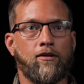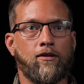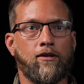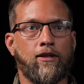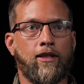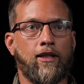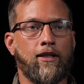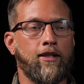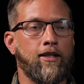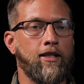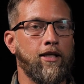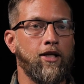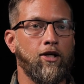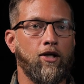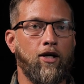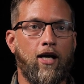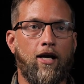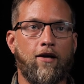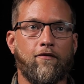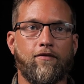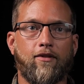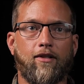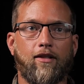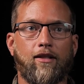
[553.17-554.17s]
Getting here,
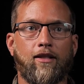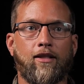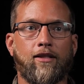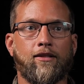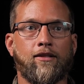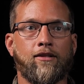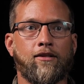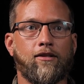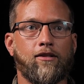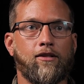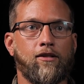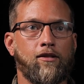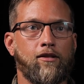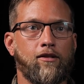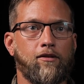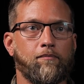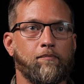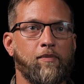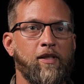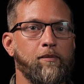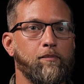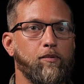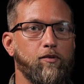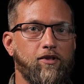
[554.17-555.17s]
having to listen to
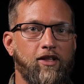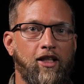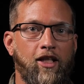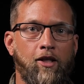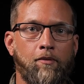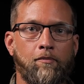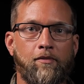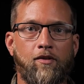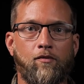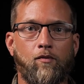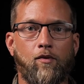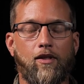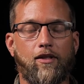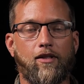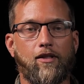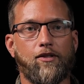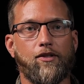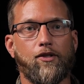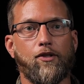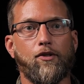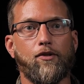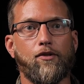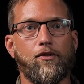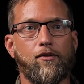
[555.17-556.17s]
people tell me what to
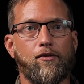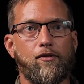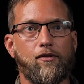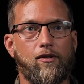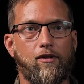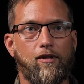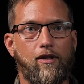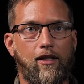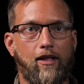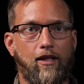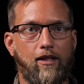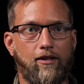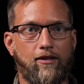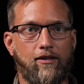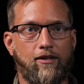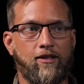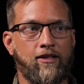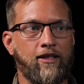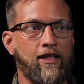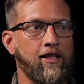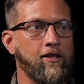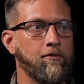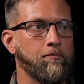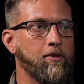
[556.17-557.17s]
do,
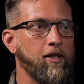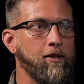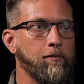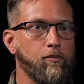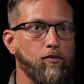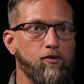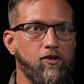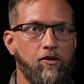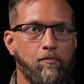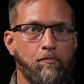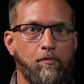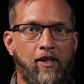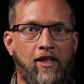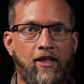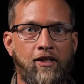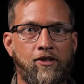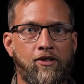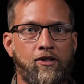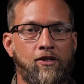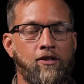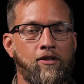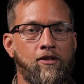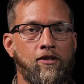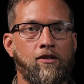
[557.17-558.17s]
seeing people's
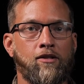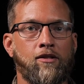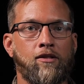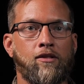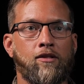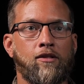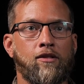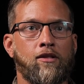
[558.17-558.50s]
opinions,